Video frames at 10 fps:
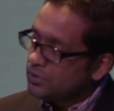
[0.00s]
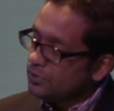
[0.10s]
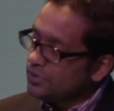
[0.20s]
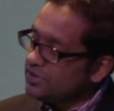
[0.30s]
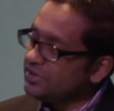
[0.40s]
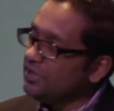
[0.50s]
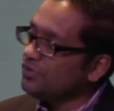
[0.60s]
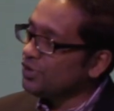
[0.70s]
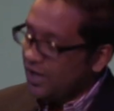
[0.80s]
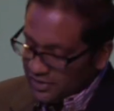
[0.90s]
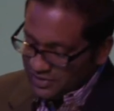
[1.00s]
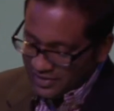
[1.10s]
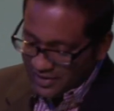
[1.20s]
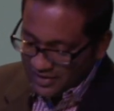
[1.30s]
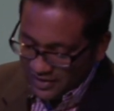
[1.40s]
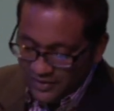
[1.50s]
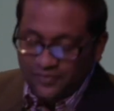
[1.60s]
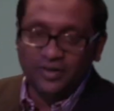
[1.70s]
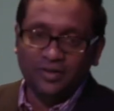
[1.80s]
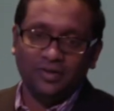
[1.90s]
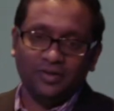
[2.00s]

So instead of trying to get even,